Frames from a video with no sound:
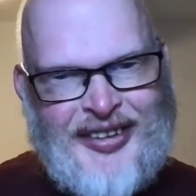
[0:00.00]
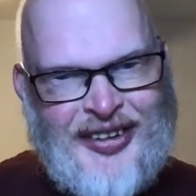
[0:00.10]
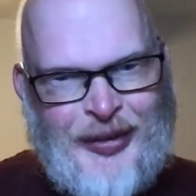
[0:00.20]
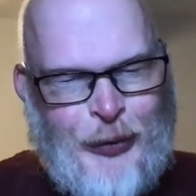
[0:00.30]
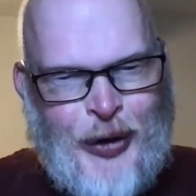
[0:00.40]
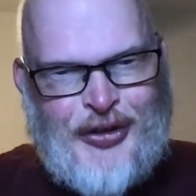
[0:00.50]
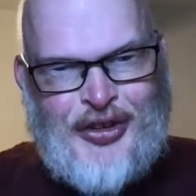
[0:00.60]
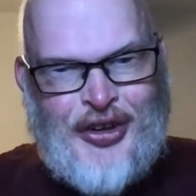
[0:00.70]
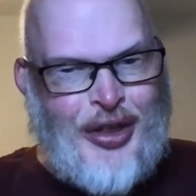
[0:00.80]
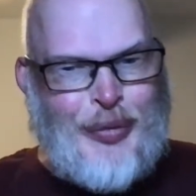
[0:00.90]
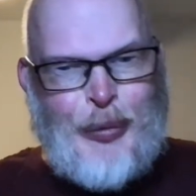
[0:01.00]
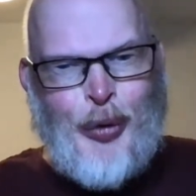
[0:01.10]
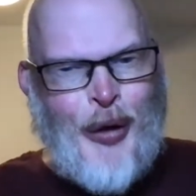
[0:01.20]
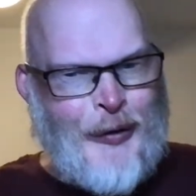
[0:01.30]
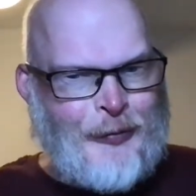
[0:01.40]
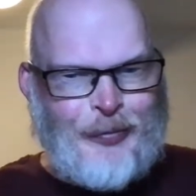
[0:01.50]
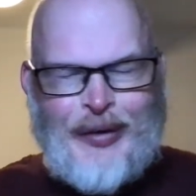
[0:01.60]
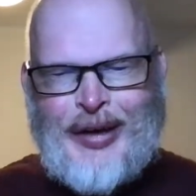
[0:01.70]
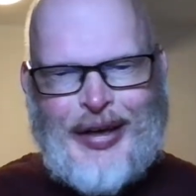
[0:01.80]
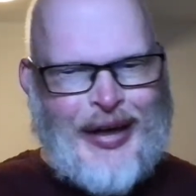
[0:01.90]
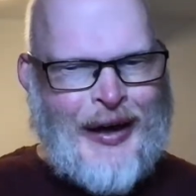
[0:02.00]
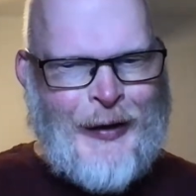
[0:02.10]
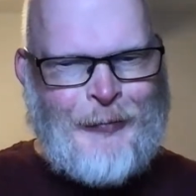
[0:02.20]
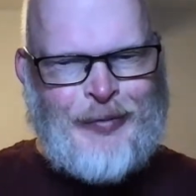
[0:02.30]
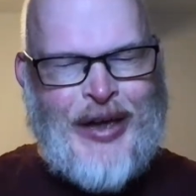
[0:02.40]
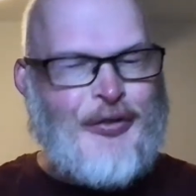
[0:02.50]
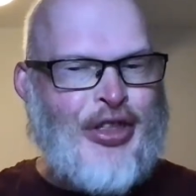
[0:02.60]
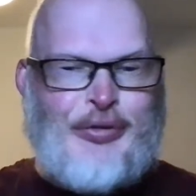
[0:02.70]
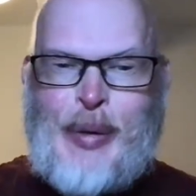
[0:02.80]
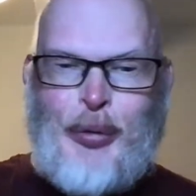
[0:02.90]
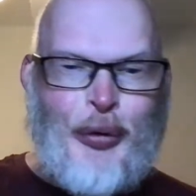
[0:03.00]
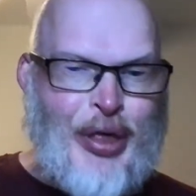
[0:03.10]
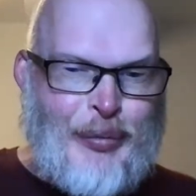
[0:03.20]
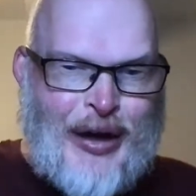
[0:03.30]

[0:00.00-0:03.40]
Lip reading: to some questions that other people won't. Even these people with their